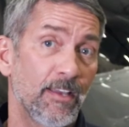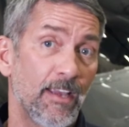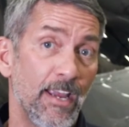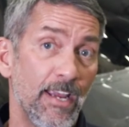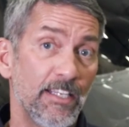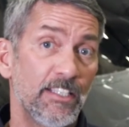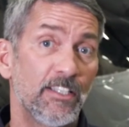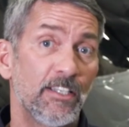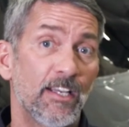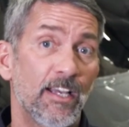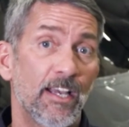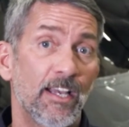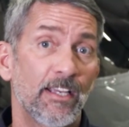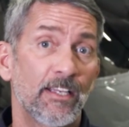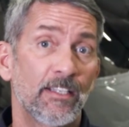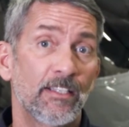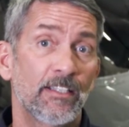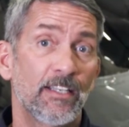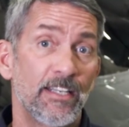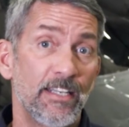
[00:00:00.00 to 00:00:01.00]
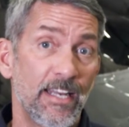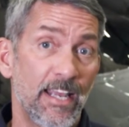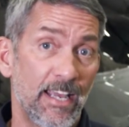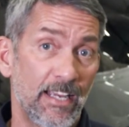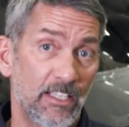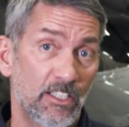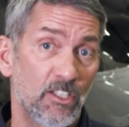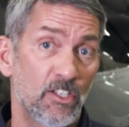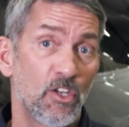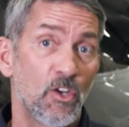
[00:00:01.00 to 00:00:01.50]
HAI
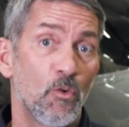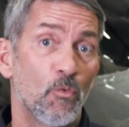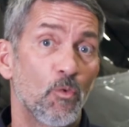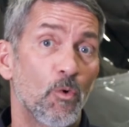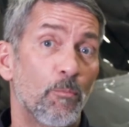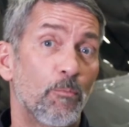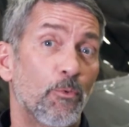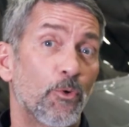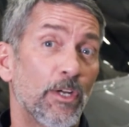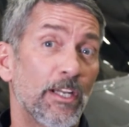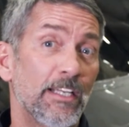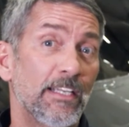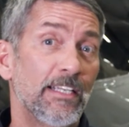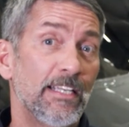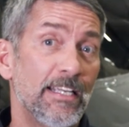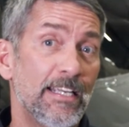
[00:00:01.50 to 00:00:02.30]
Connect will bring